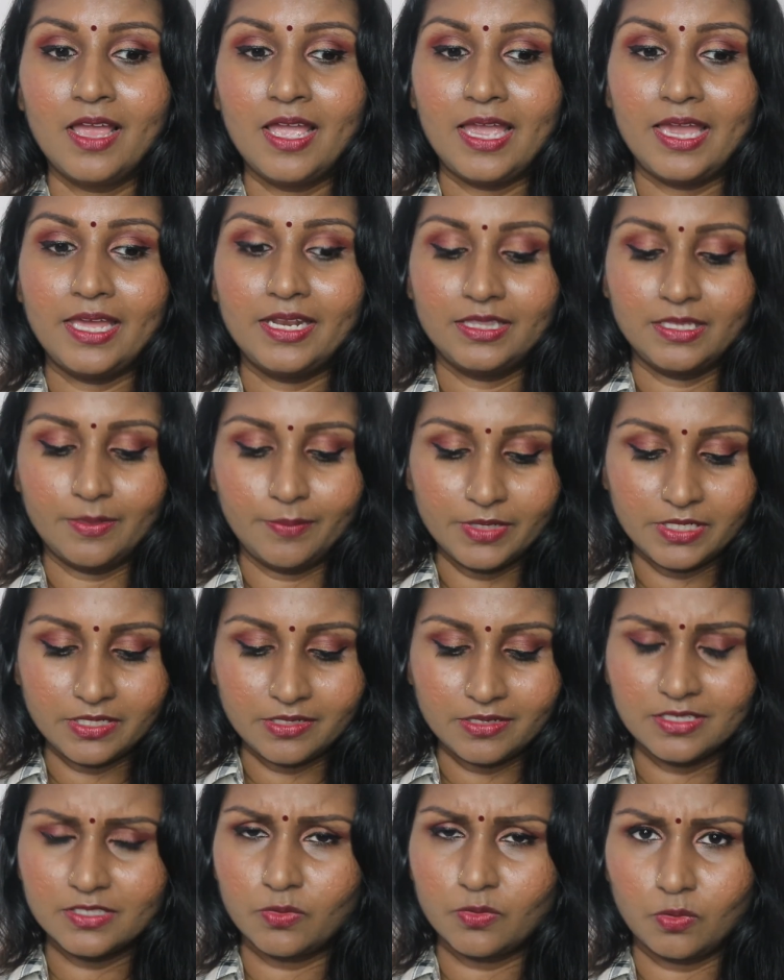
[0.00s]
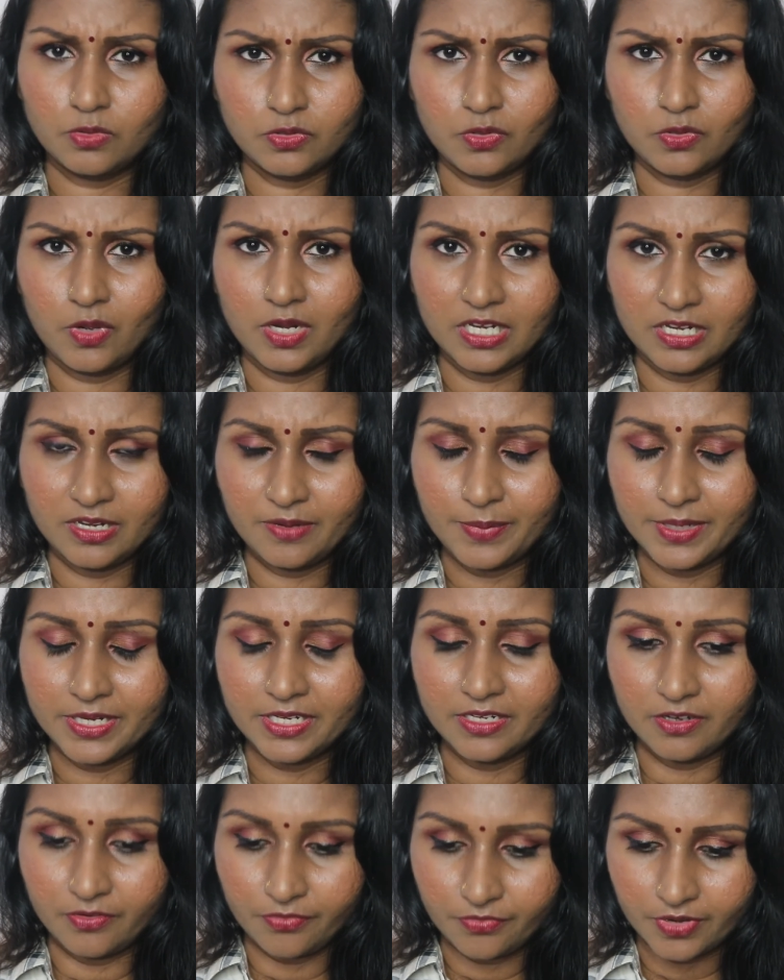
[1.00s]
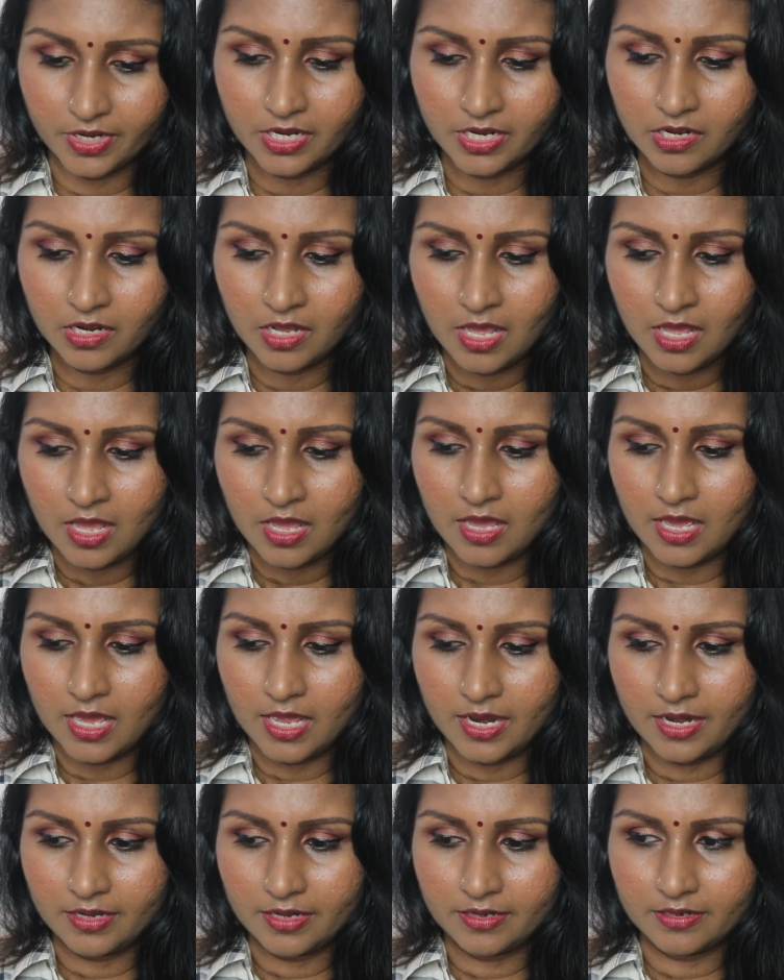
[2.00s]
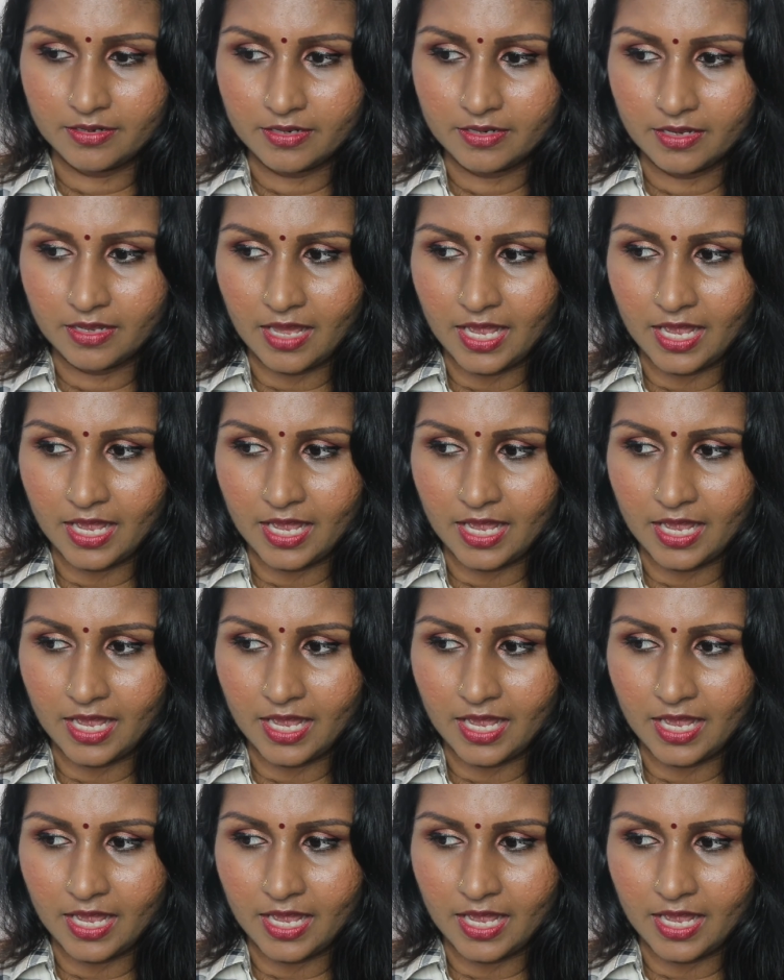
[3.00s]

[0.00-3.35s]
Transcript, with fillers: and the material is also a little bit different and uh,